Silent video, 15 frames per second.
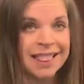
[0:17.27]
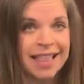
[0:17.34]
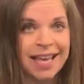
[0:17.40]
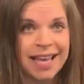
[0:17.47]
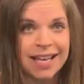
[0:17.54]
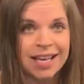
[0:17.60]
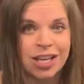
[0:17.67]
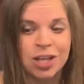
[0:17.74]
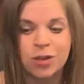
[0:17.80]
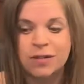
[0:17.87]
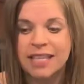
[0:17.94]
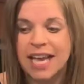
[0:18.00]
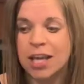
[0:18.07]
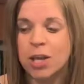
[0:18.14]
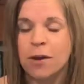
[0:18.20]
Then you
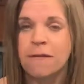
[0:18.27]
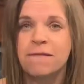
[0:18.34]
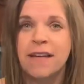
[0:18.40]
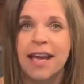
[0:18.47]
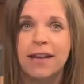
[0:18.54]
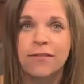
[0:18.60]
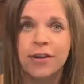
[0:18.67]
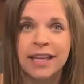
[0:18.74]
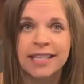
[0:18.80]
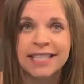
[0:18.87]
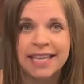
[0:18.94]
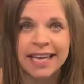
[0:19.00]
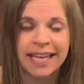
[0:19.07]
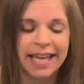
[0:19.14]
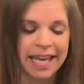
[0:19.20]
take your favorite
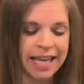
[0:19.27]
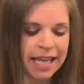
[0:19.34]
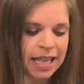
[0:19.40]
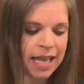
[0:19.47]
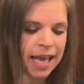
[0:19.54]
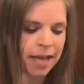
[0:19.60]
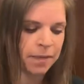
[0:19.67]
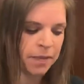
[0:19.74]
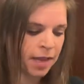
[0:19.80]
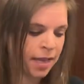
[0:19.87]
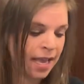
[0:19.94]
tequila